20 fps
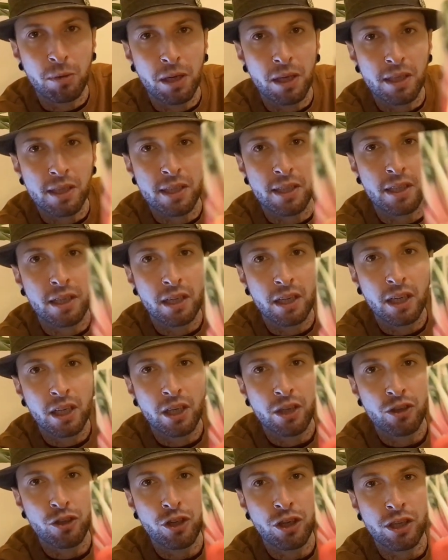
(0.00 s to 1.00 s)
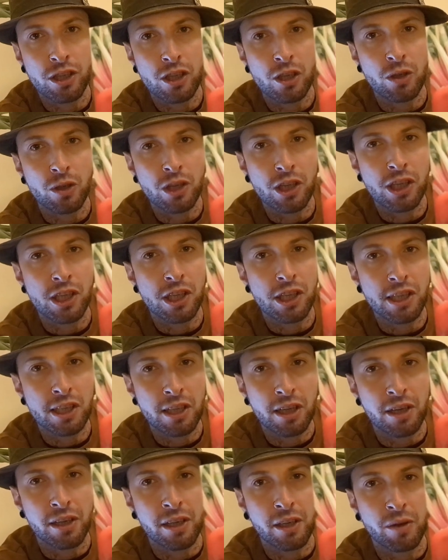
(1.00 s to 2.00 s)
must. Just looks
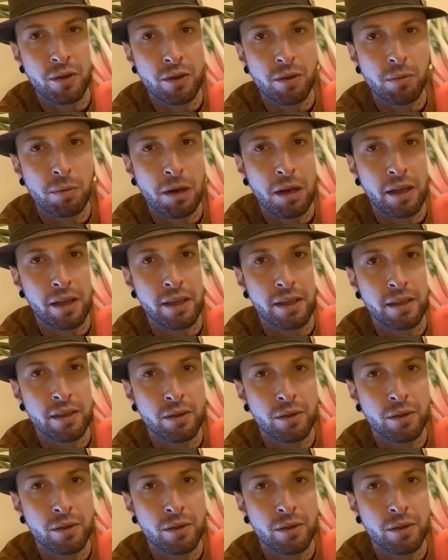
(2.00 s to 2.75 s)
stunning on the plate,